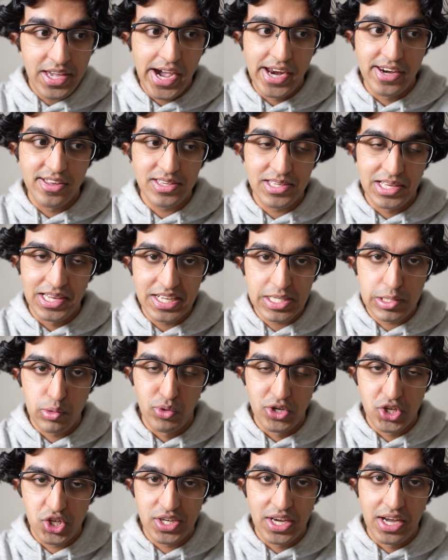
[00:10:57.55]
And you select
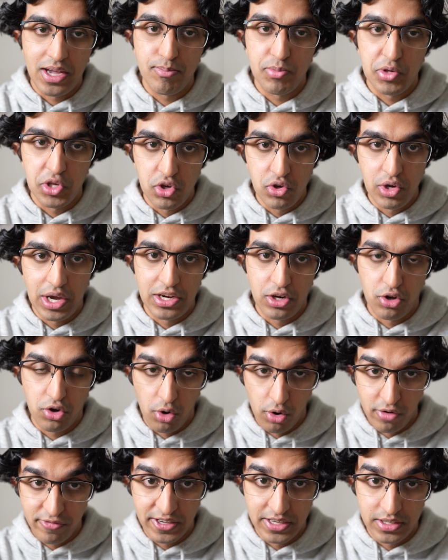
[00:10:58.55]
which time you and your
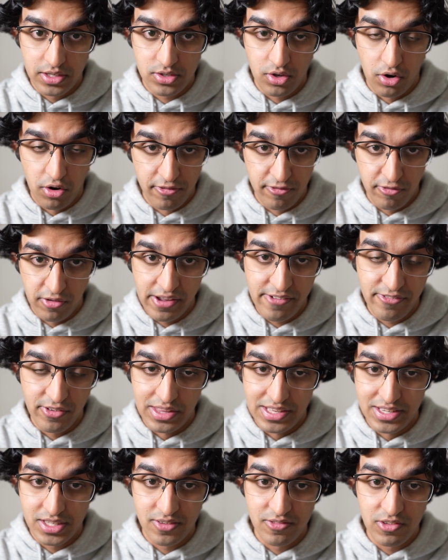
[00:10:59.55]
co-founders are free for
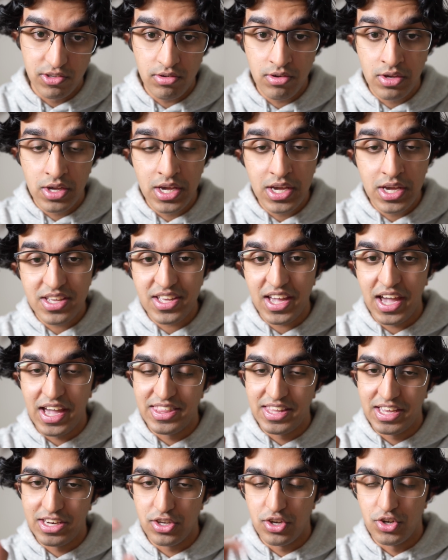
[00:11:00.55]
the interview,
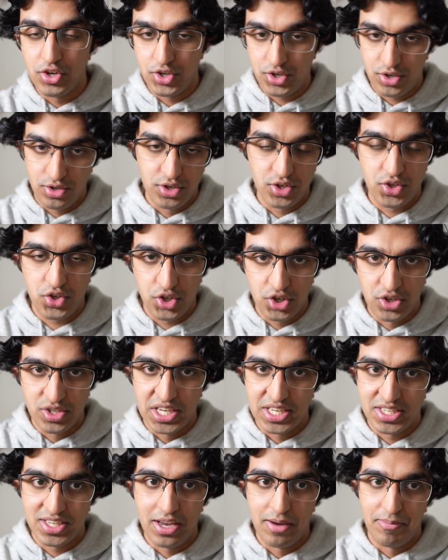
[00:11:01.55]
and then you just choose
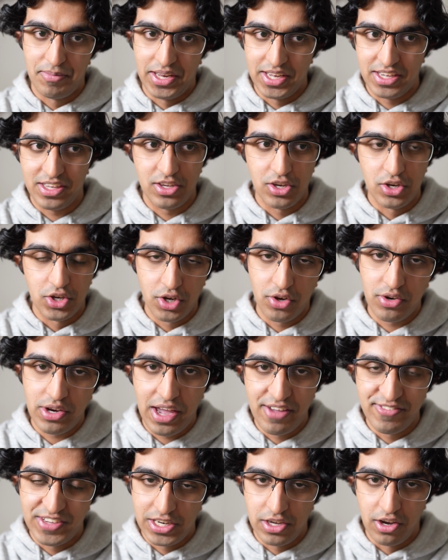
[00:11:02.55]
that time. Like, you don't
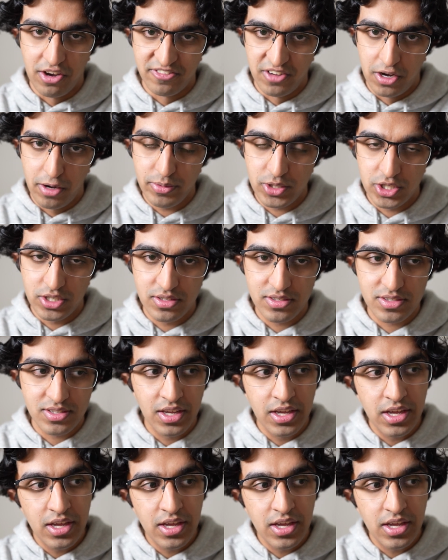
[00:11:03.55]
have any other options.